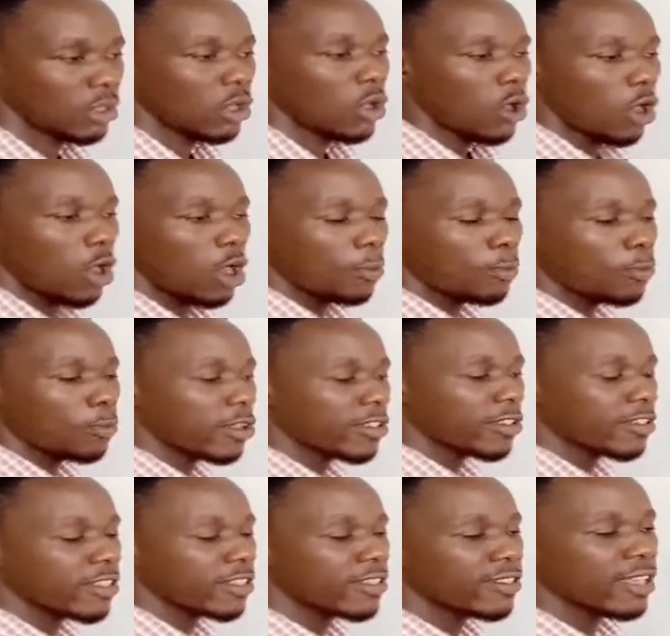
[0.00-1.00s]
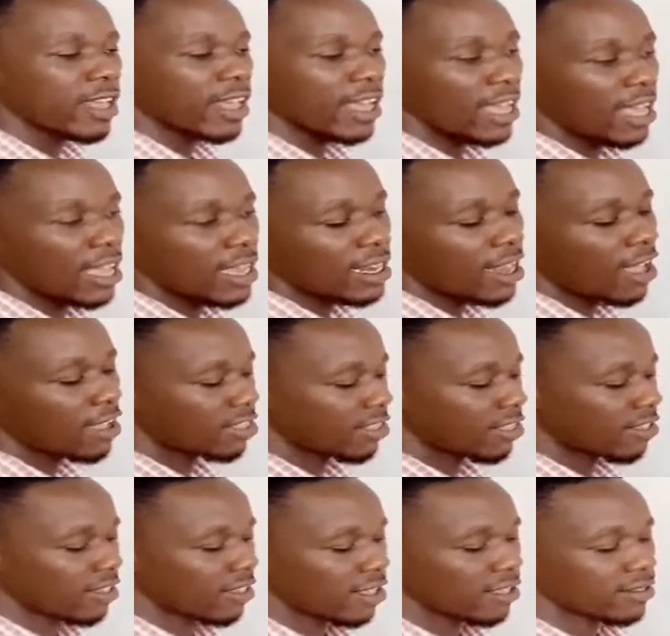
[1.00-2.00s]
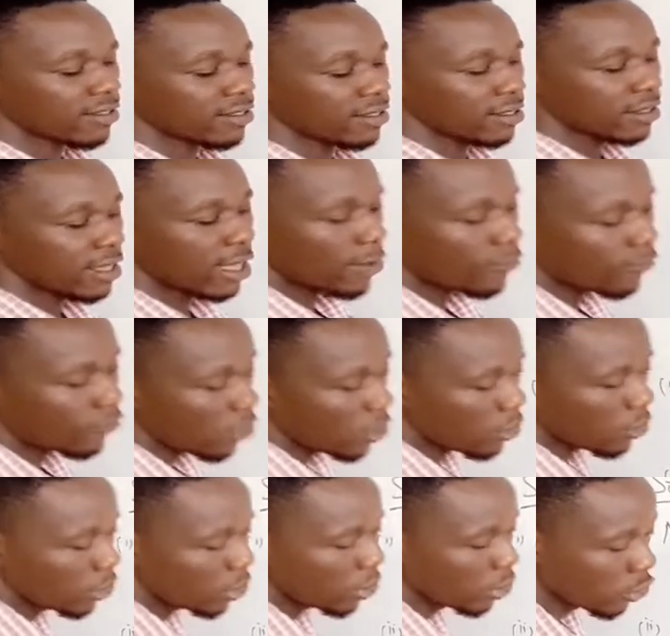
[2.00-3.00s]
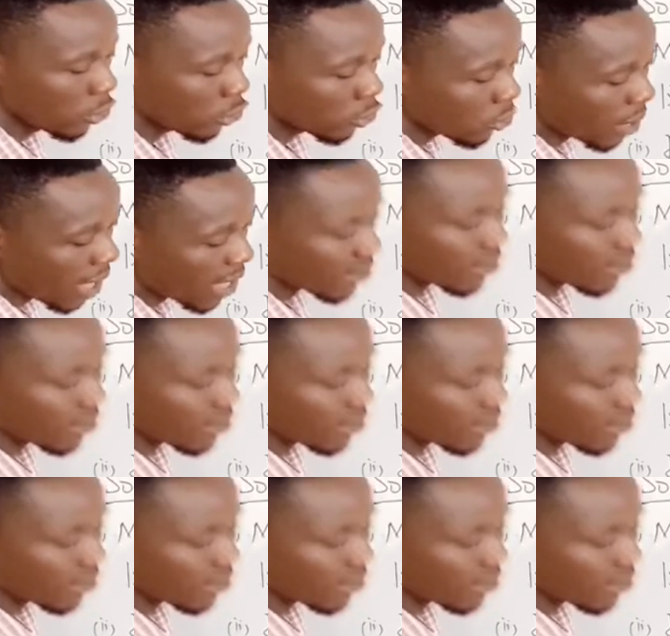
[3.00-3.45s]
Opposite and adjacent. Therefore, we use what?